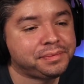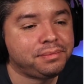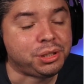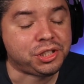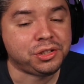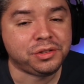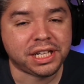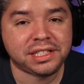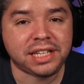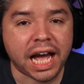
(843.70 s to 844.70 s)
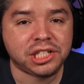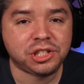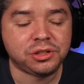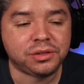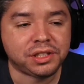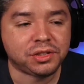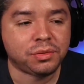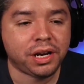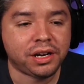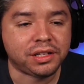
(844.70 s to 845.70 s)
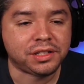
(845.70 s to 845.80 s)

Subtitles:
But dude, that statue, I swear, it's